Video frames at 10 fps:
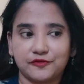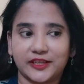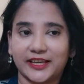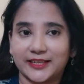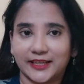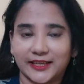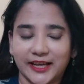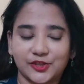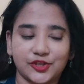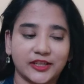getting it
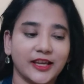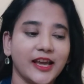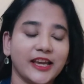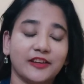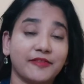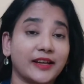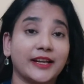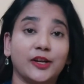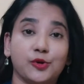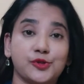actually. In fact,
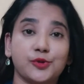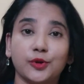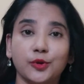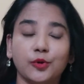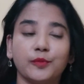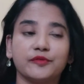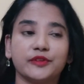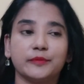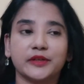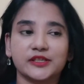I lost all hope of
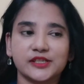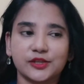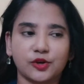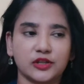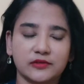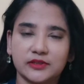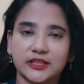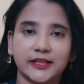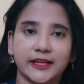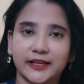it because it got
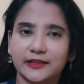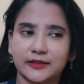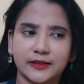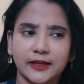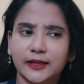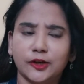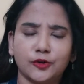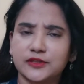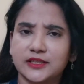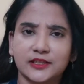delayed and
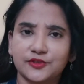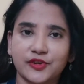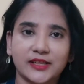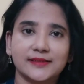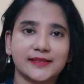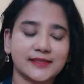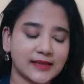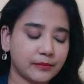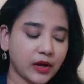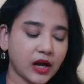lost in the transit
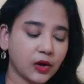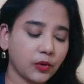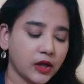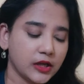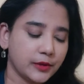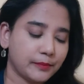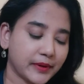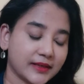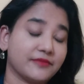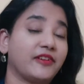somehow,
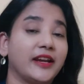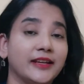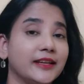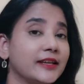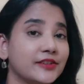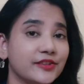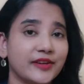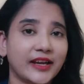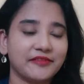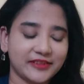but finally it
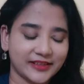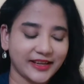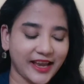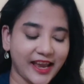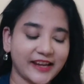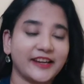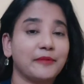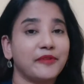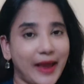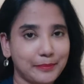arrived and
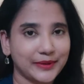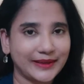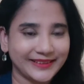I'm happy.